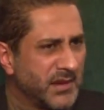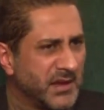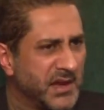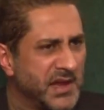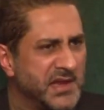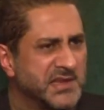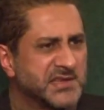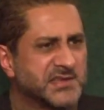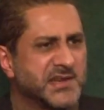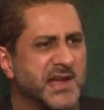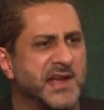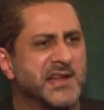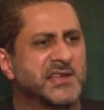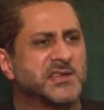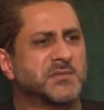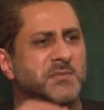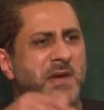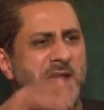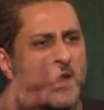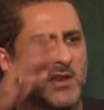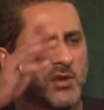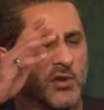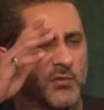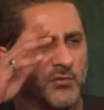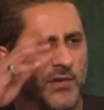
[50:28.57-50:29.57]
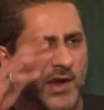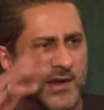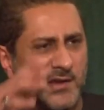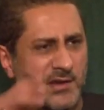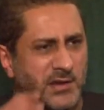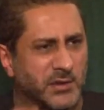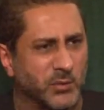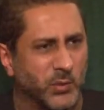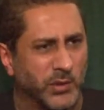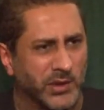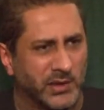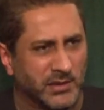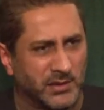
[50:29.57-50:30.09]
He states, make your
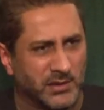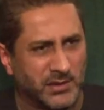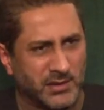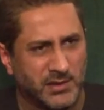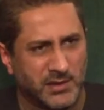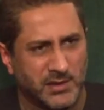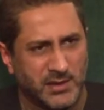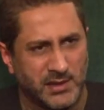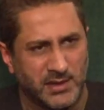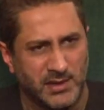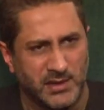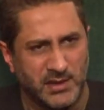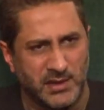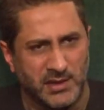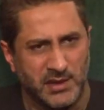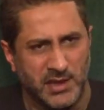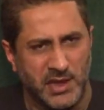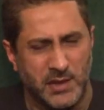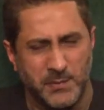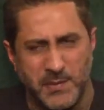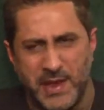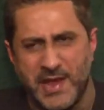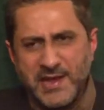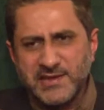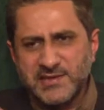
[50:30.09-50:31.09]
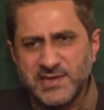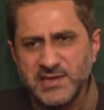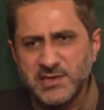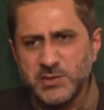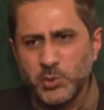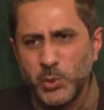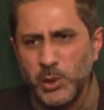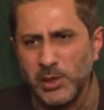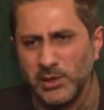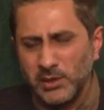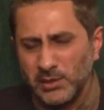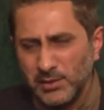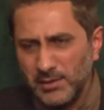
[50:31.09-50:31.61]
final will. He makes
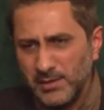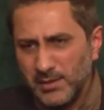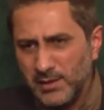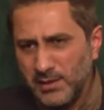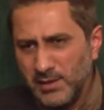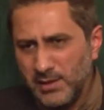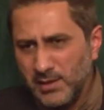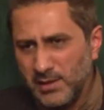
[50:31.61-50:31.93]
his will.